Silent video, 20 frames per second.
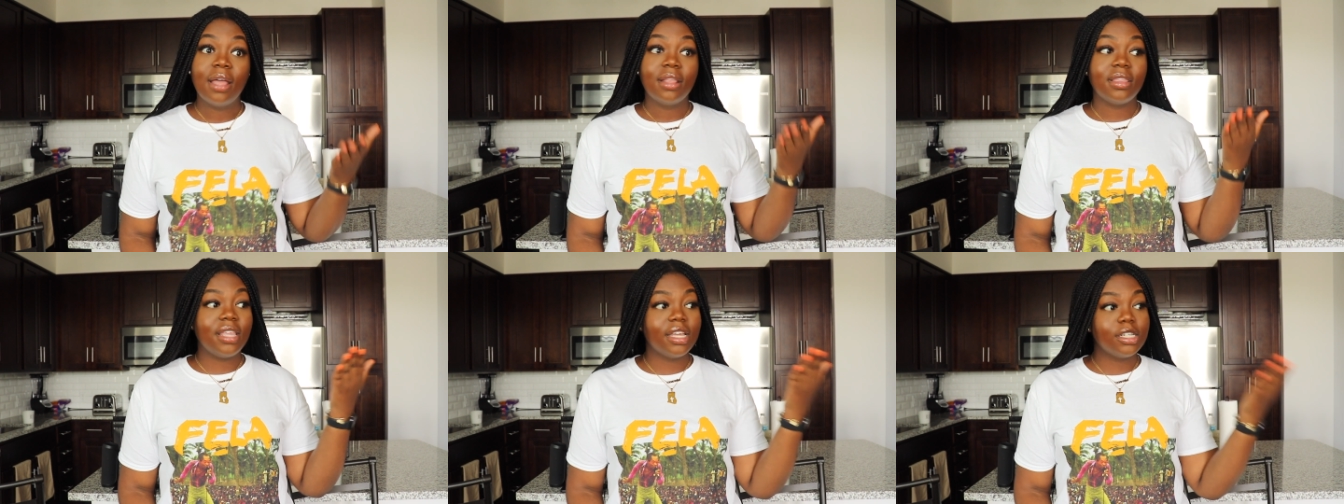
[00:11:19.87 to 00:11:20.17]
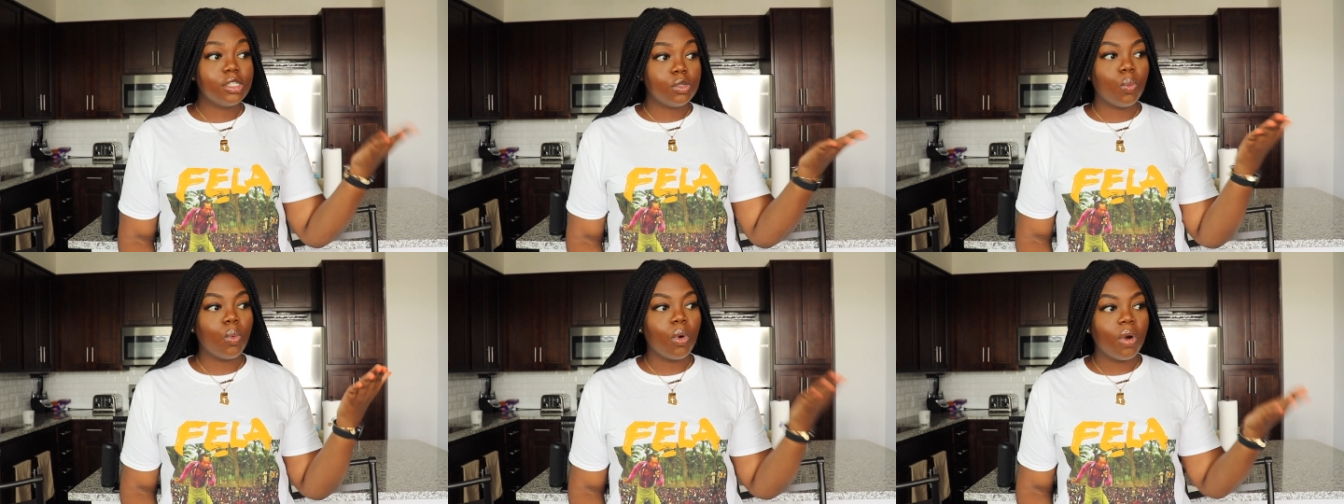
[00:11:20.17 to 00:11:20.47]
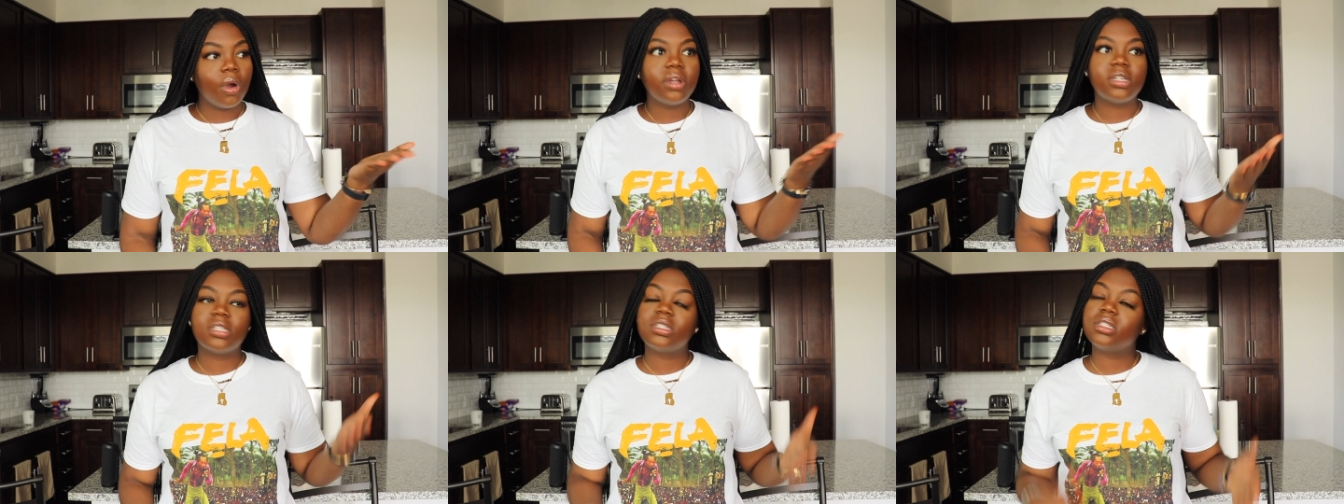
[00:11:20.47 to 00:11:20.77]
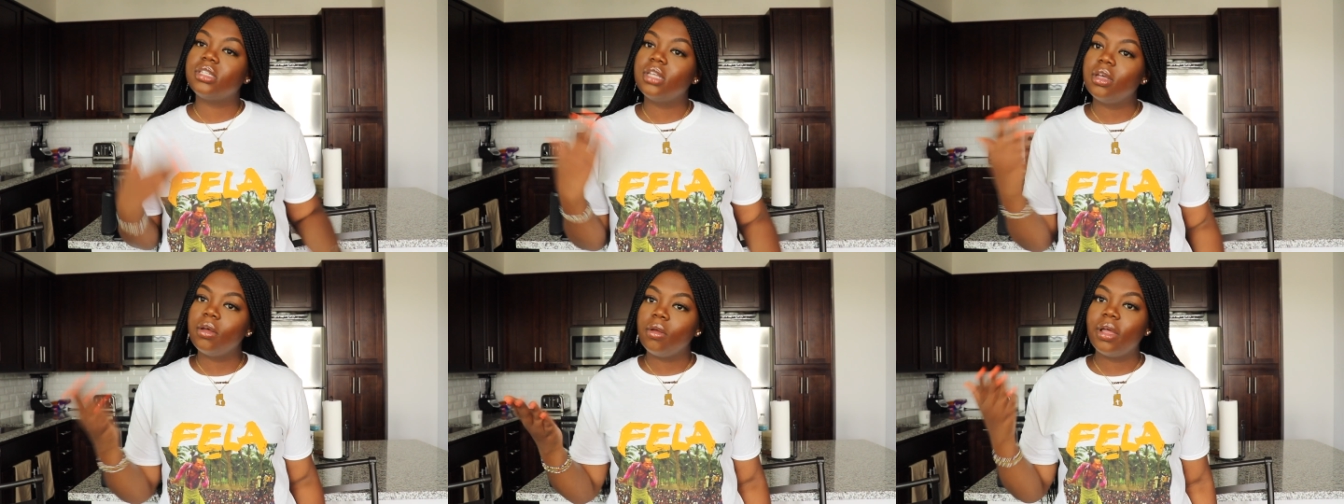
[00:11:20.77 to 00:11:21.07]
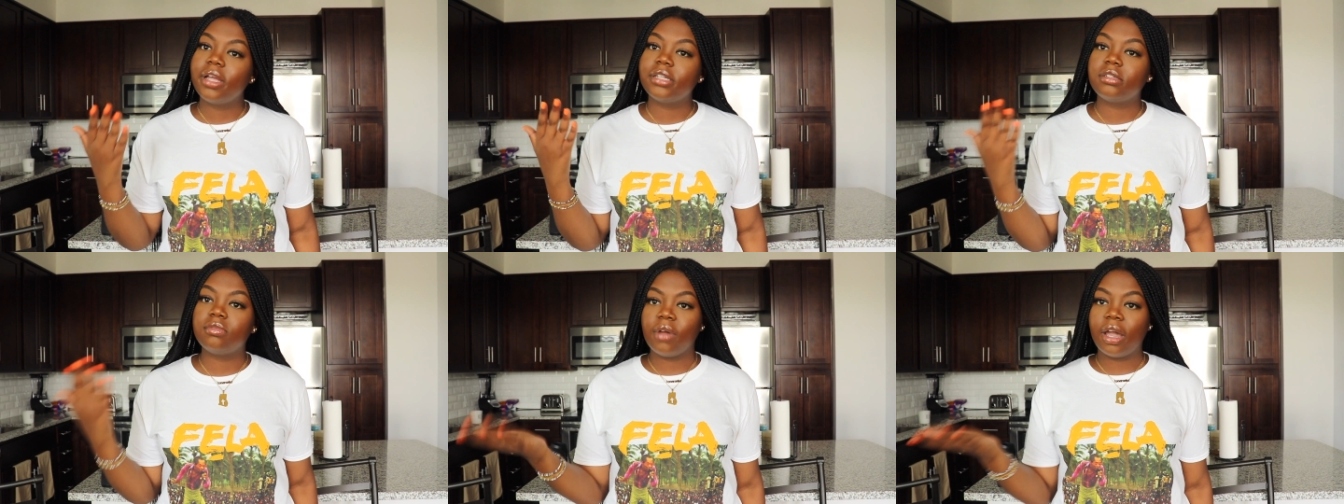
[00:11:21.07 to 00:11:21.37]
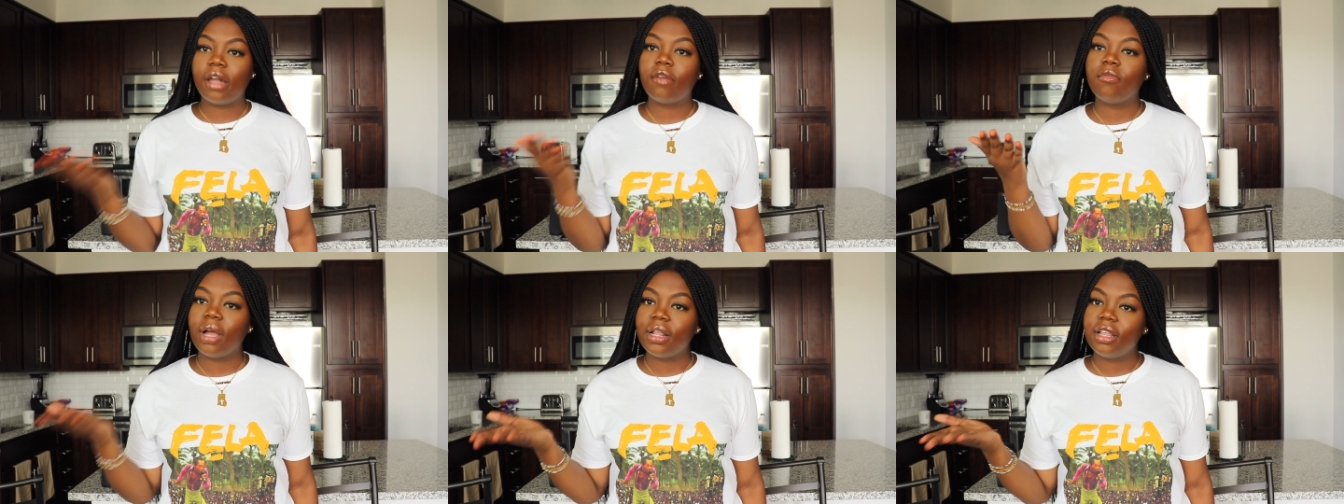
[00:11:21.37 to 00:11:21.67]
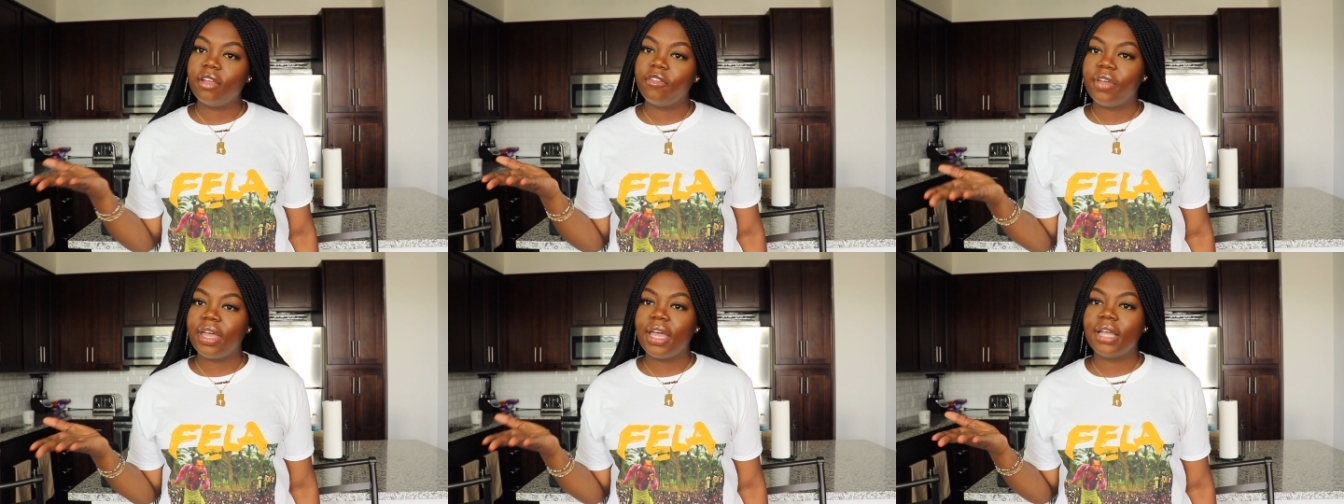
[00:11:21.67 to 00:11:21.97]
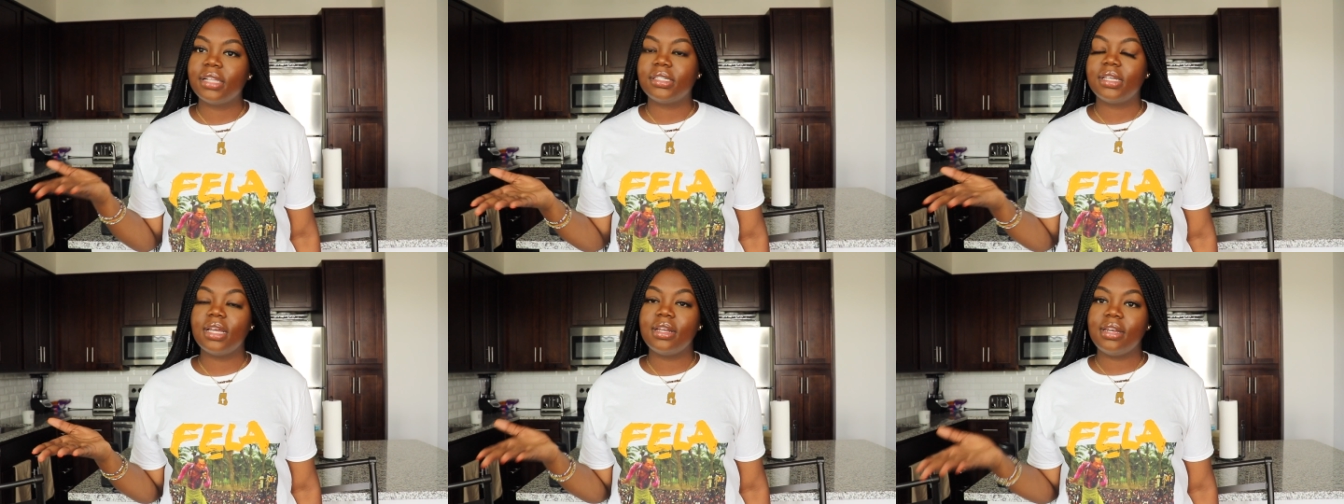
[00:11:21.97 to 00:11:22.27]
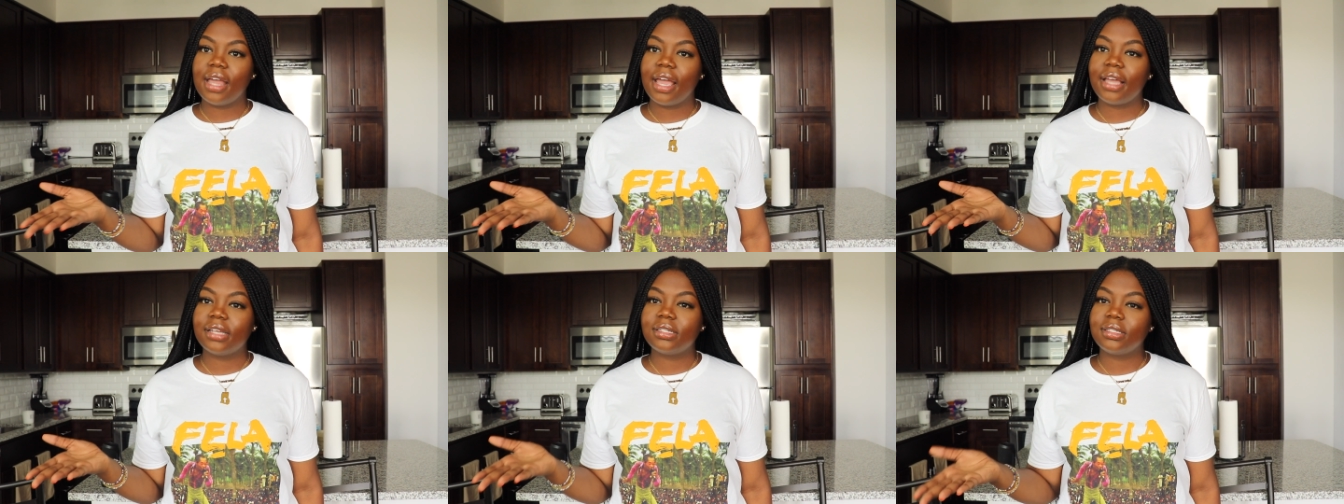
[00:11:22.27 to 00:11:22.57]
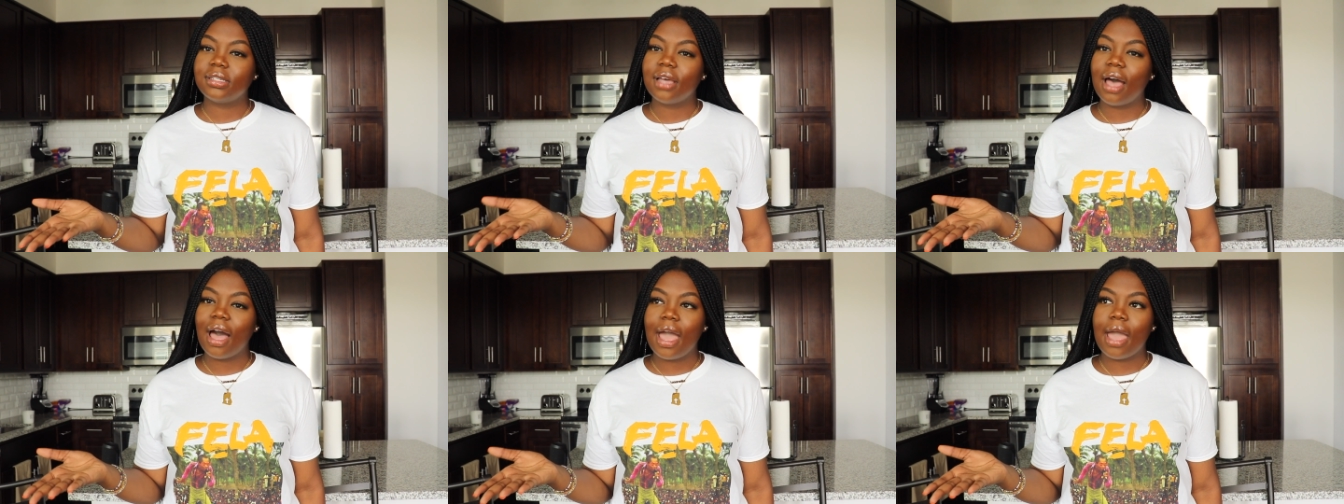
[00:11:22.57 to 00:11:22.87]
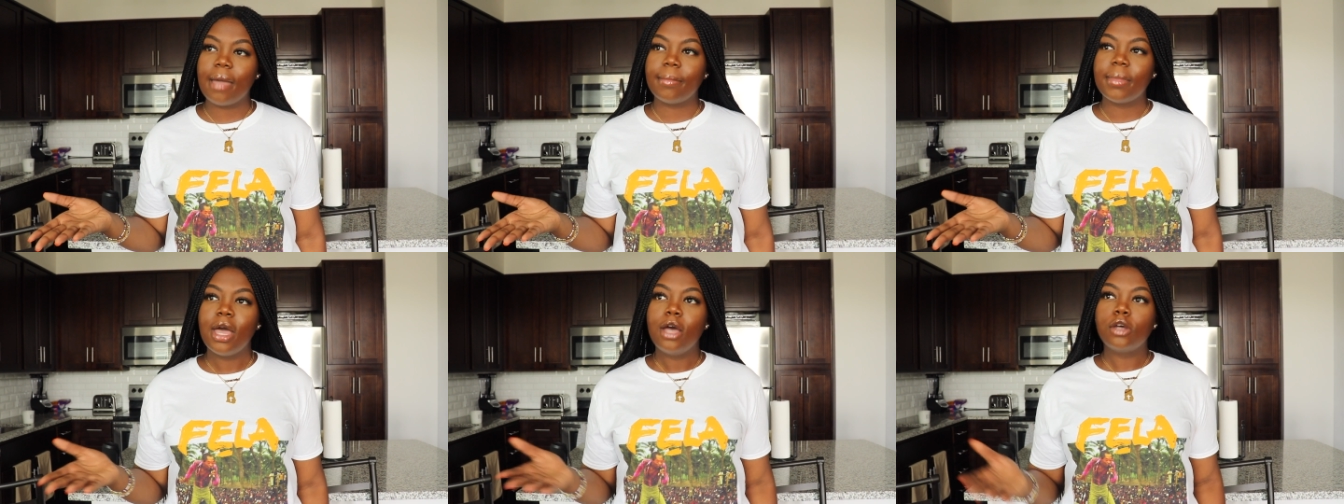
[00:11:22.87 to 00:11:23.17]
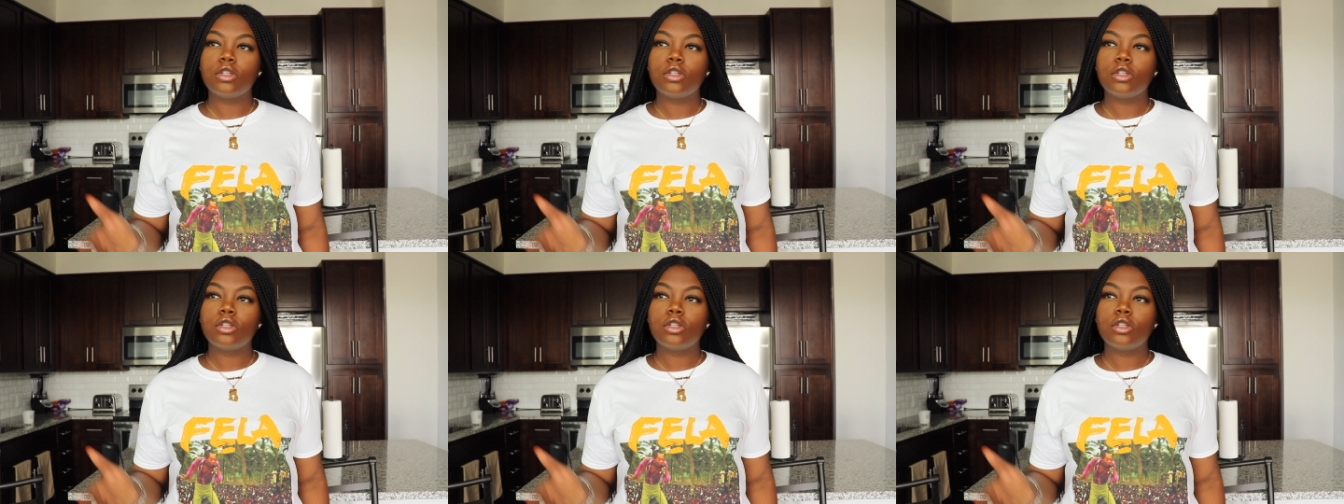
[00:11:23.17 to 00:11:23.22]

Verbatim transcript: this word still is very relevant in today's time